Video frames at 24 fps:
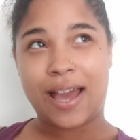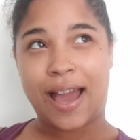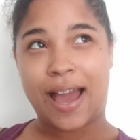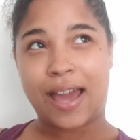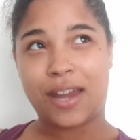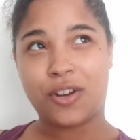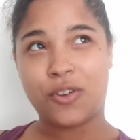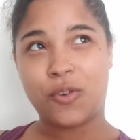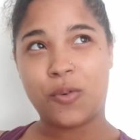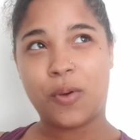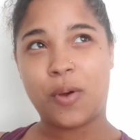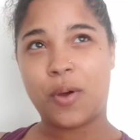I
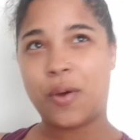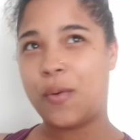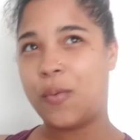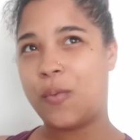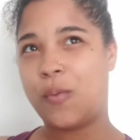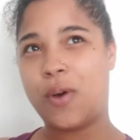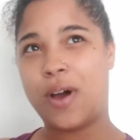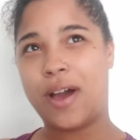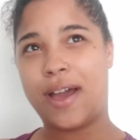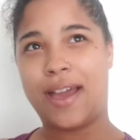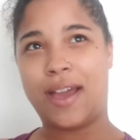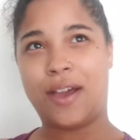don't know
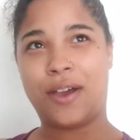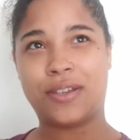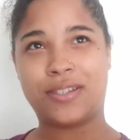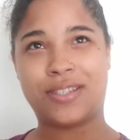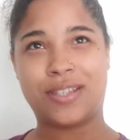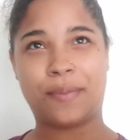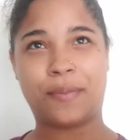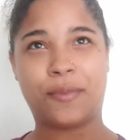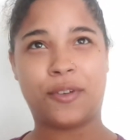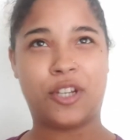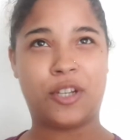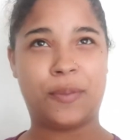what else
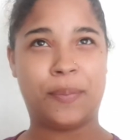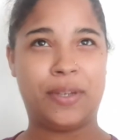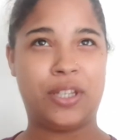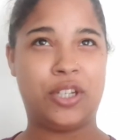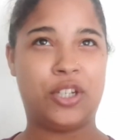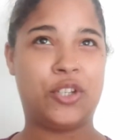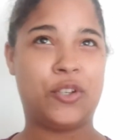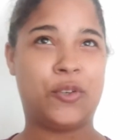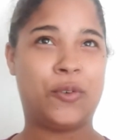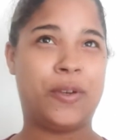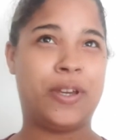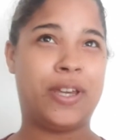I'm gonna be
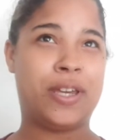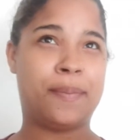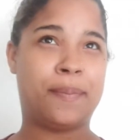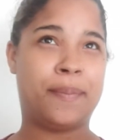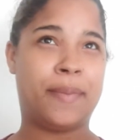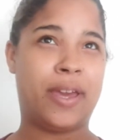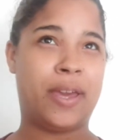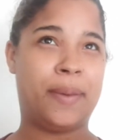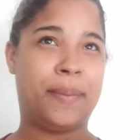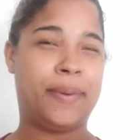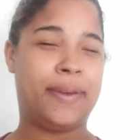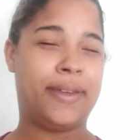doing.
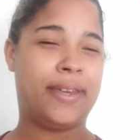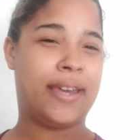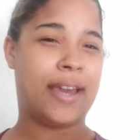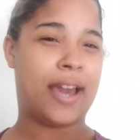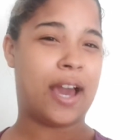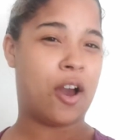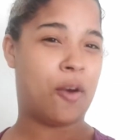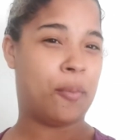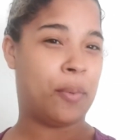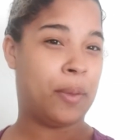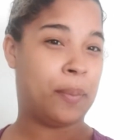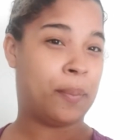Maybe
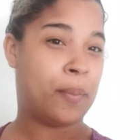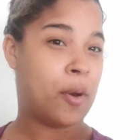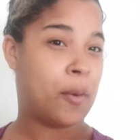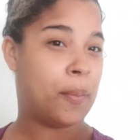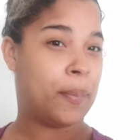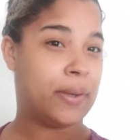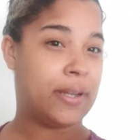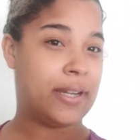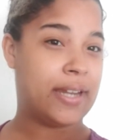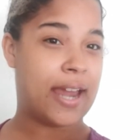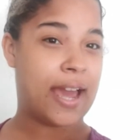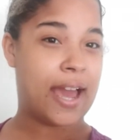I'll be
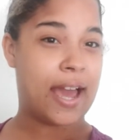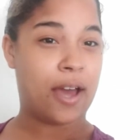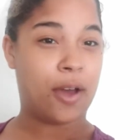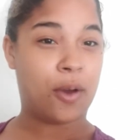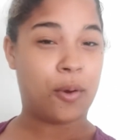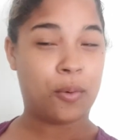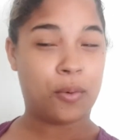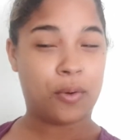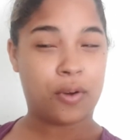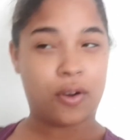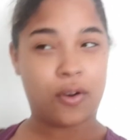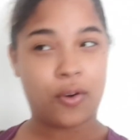popping
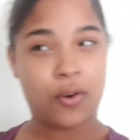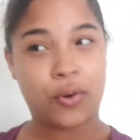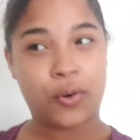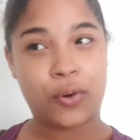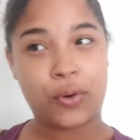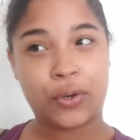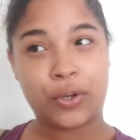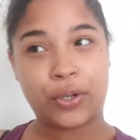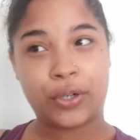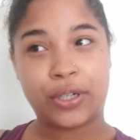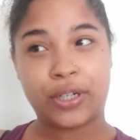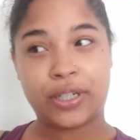out
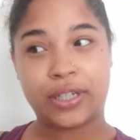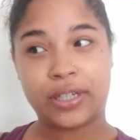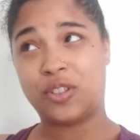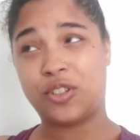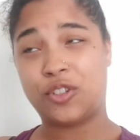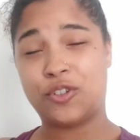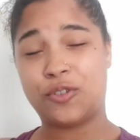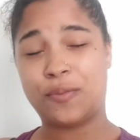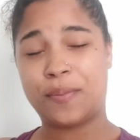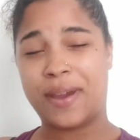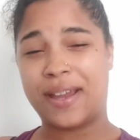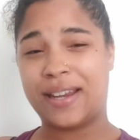
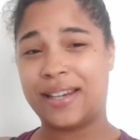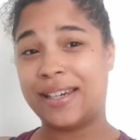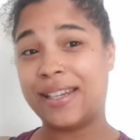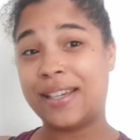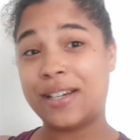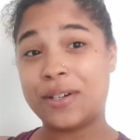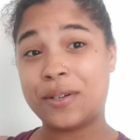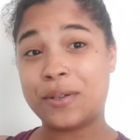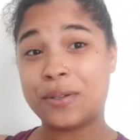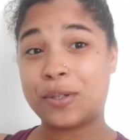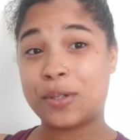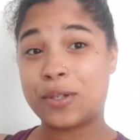or my
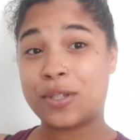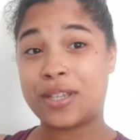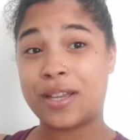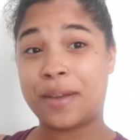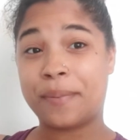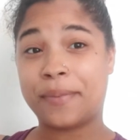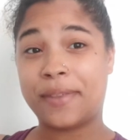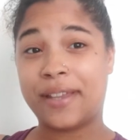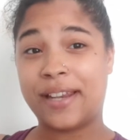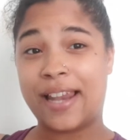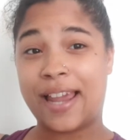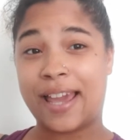nails or
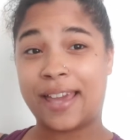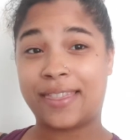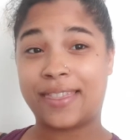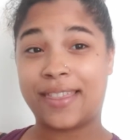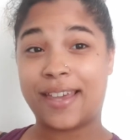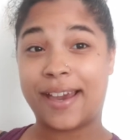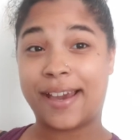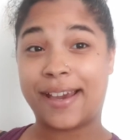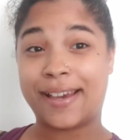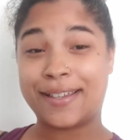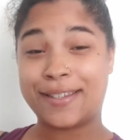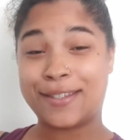something like
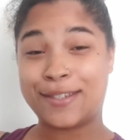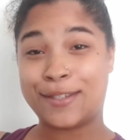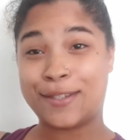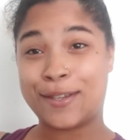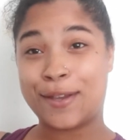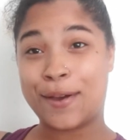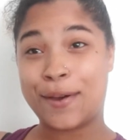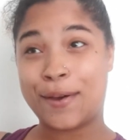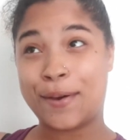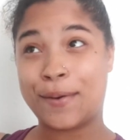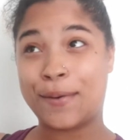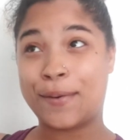that.
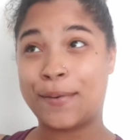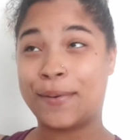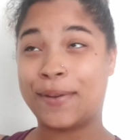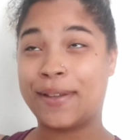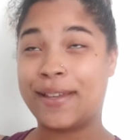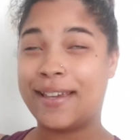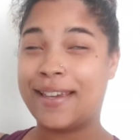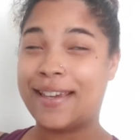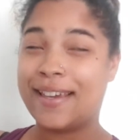So